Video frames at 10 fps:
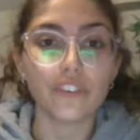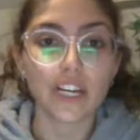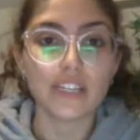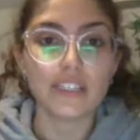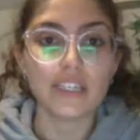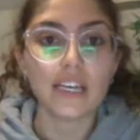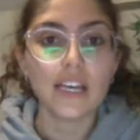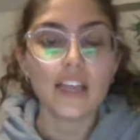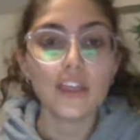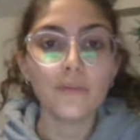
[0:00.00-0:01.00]
1st,
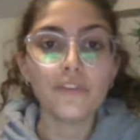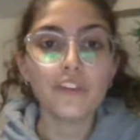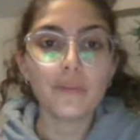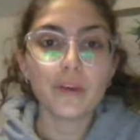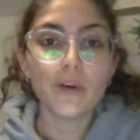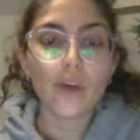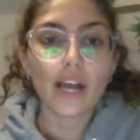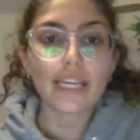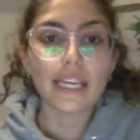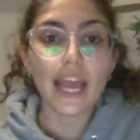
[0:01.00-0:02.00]
the Moving
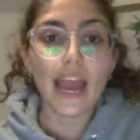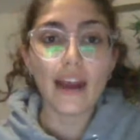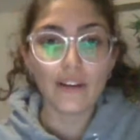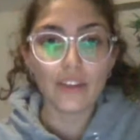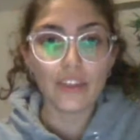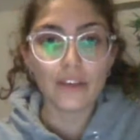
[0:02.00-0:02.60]
Milwaukee Health